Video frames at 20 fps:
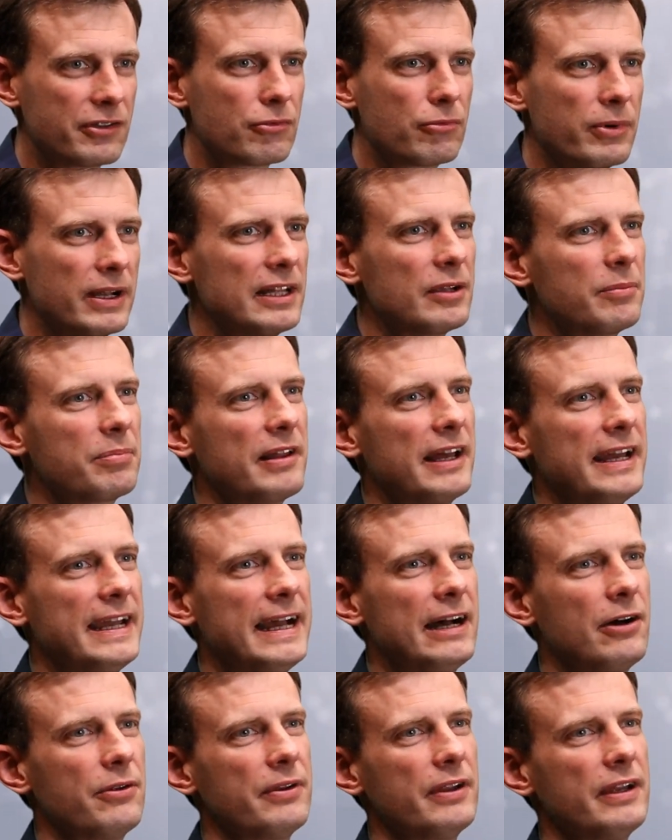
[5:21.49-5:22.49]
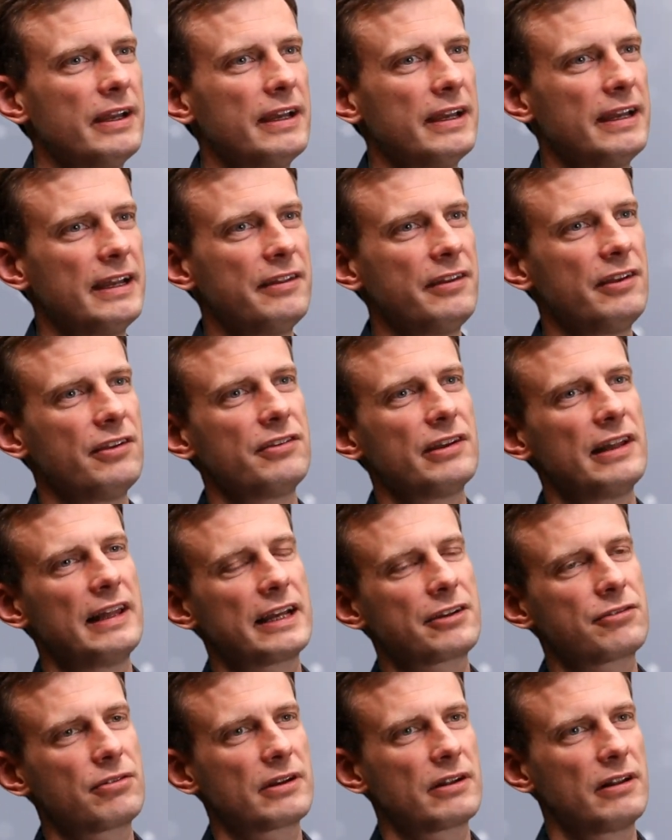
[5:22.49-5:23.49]
really play out in these
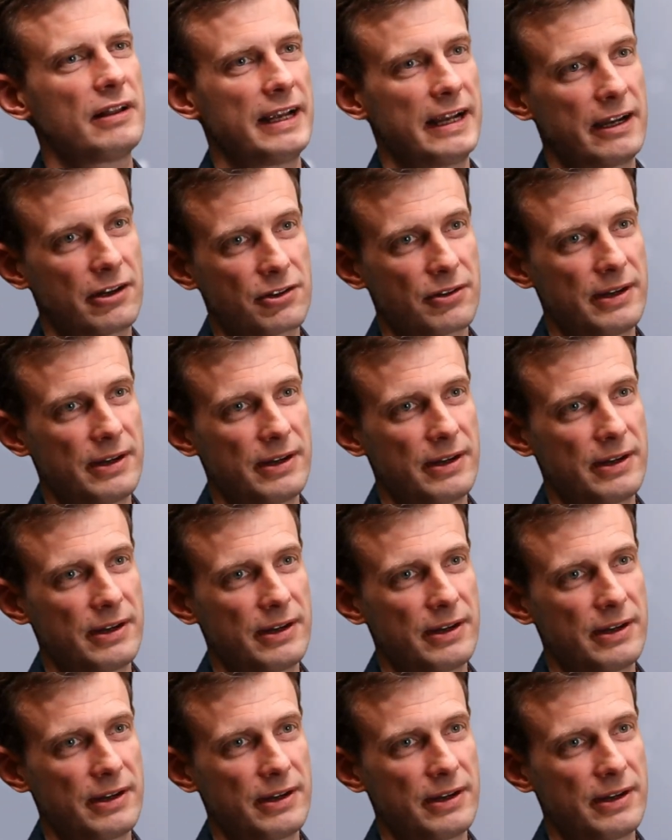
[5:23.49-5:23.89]
electrical aircraft.